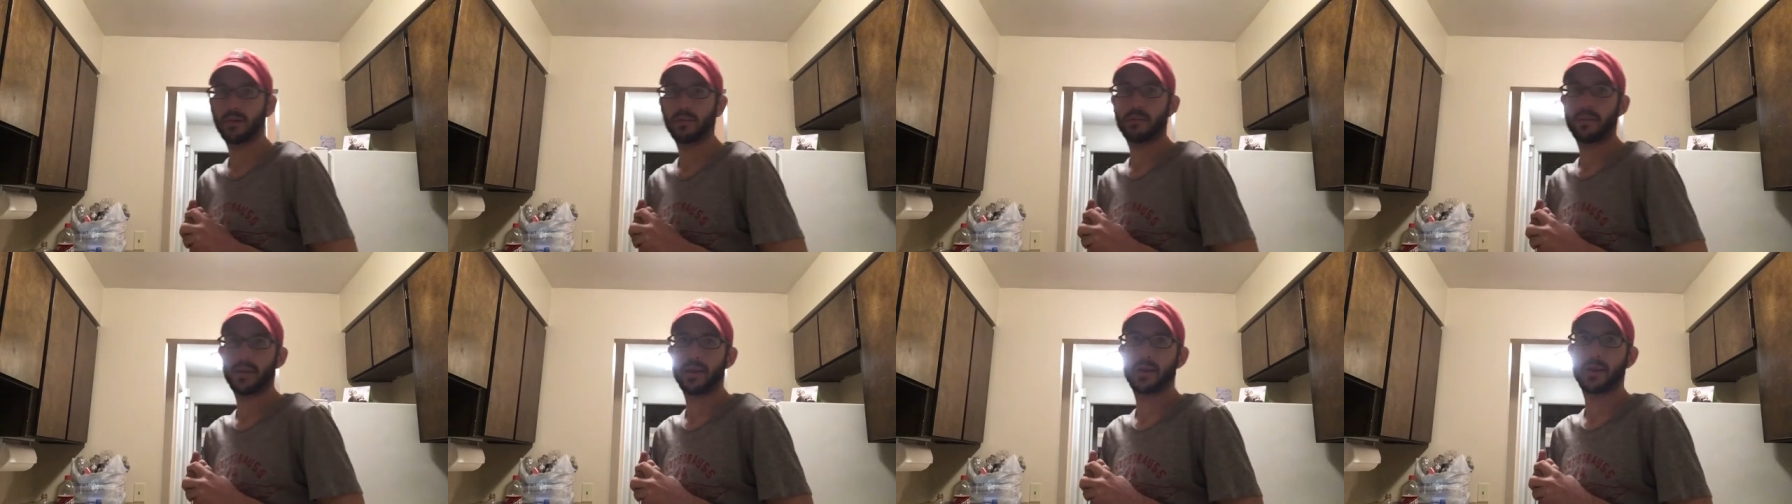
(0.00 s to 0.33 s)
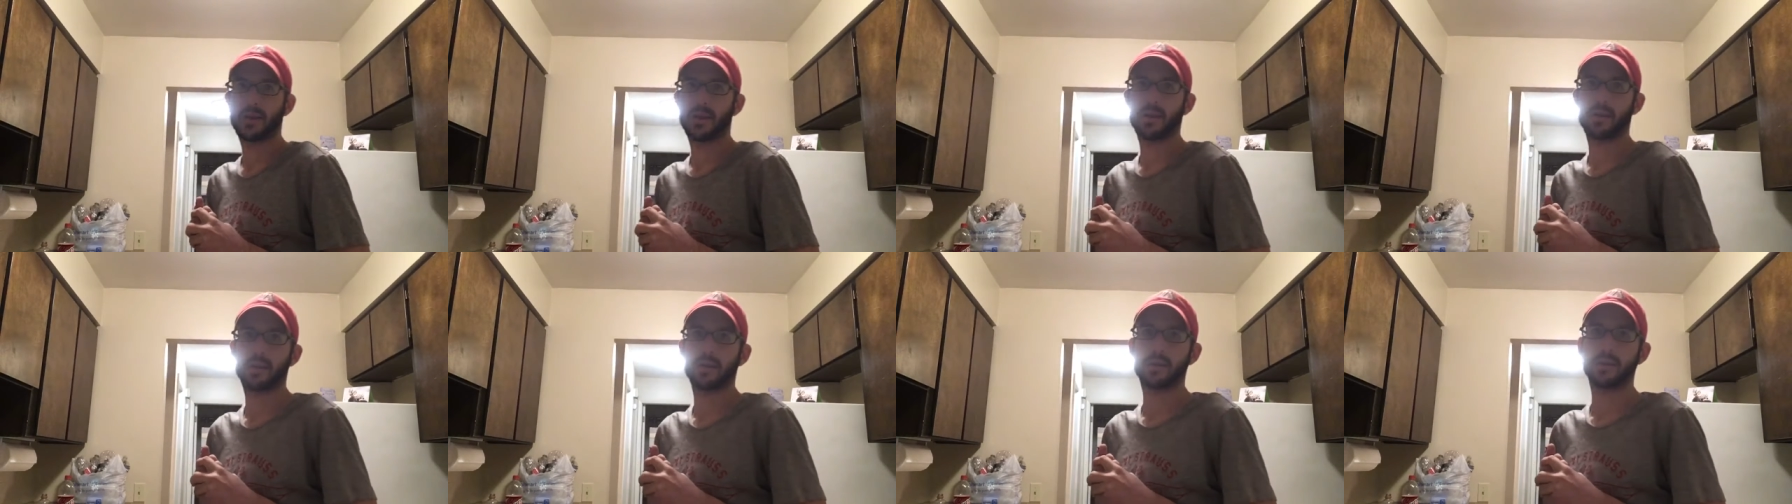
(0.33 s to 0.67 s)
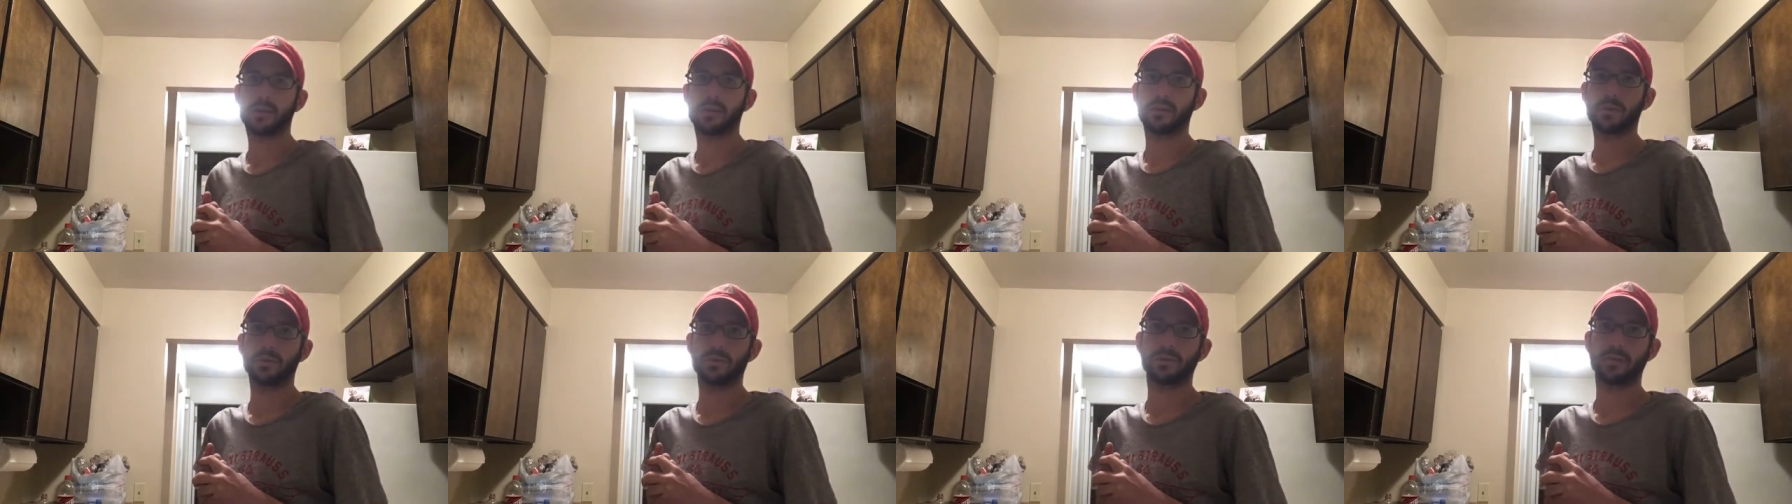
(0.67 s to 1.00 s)
make a
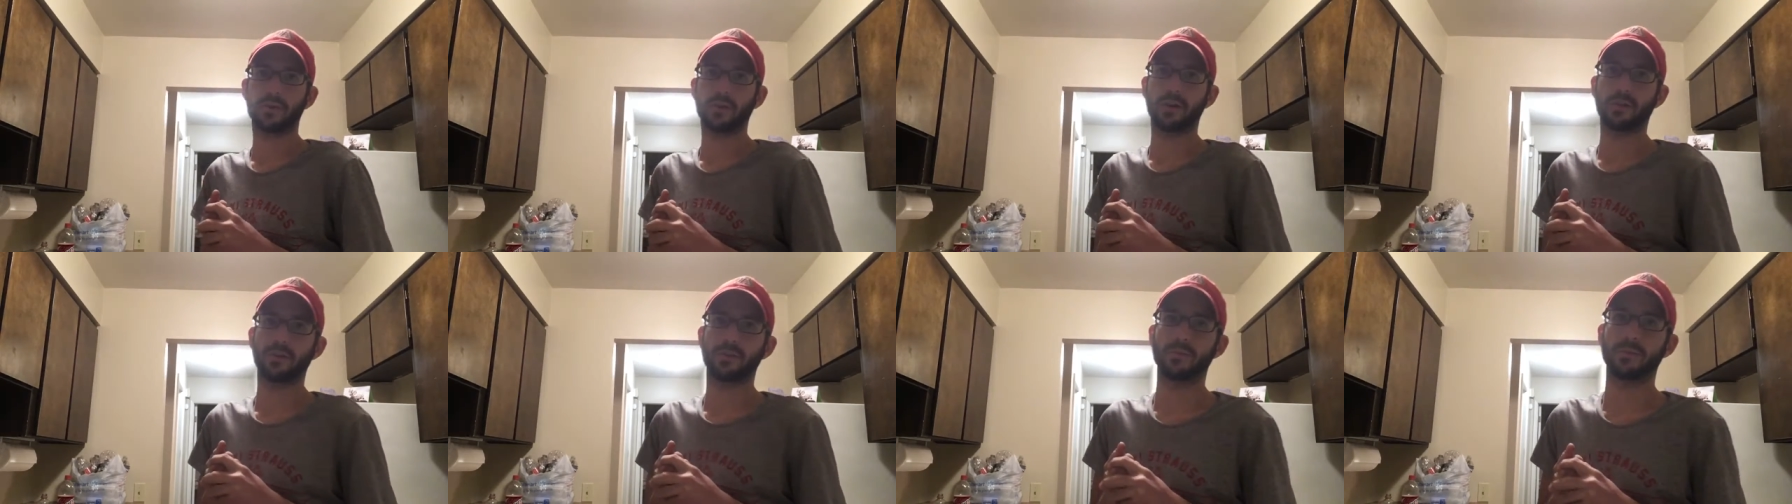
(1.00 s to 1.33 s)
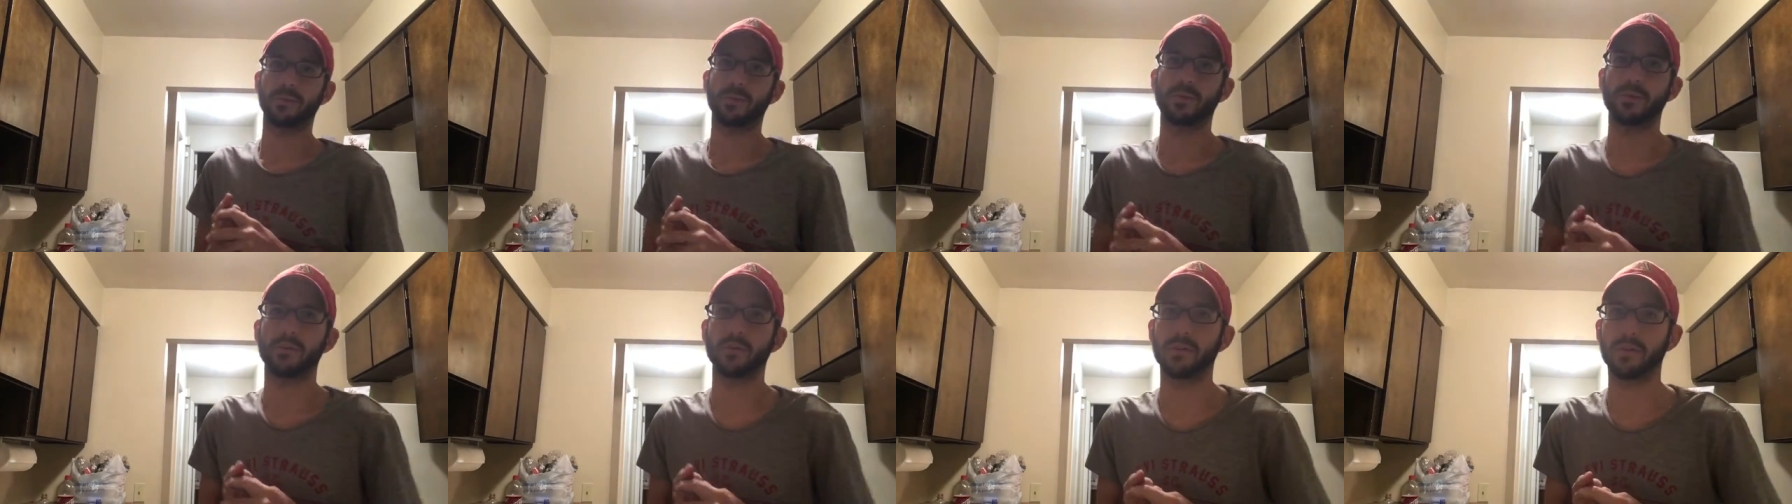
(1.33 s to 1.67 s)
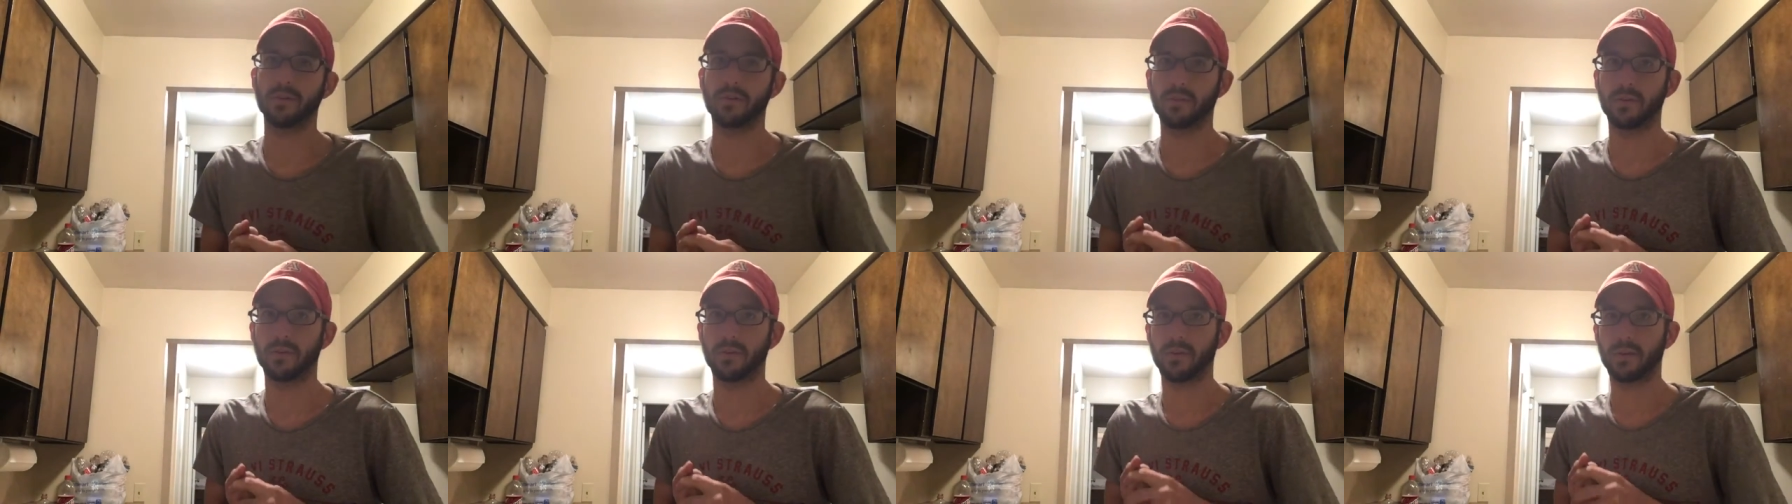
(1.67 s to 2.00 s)
huge
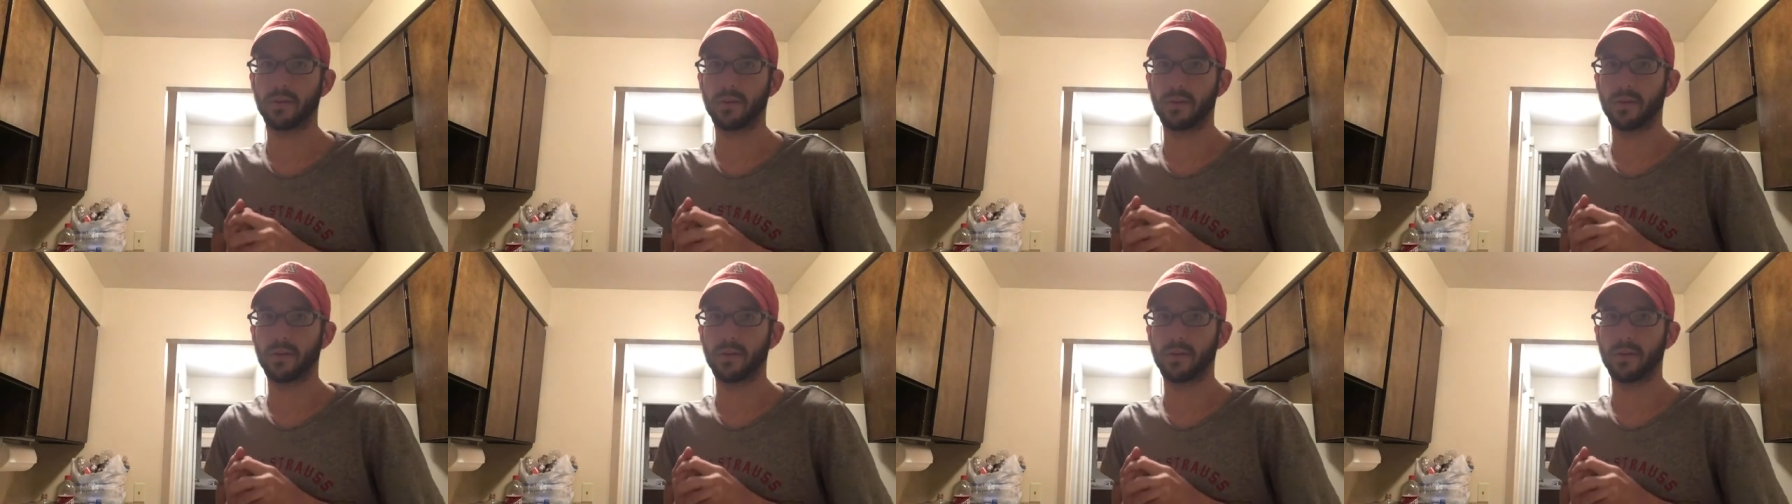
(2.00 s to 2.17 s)
contribution.